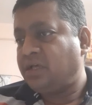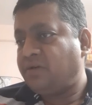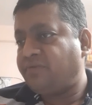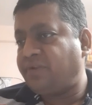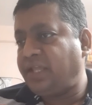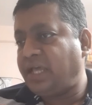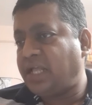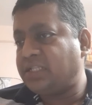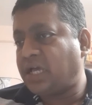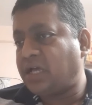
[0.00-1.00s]
free,
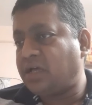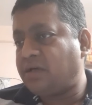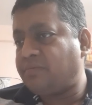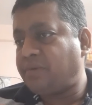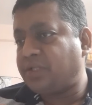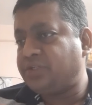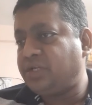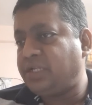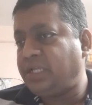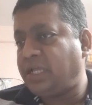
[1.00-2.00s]
and
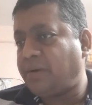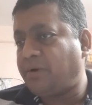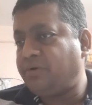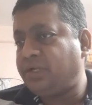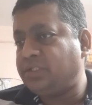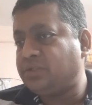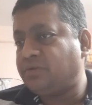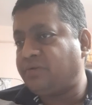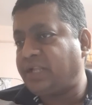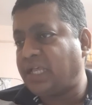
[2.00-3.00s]
maturity amount is
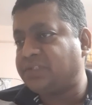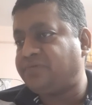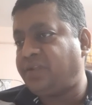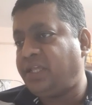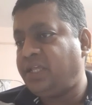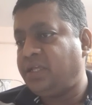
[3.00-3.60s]
tax free.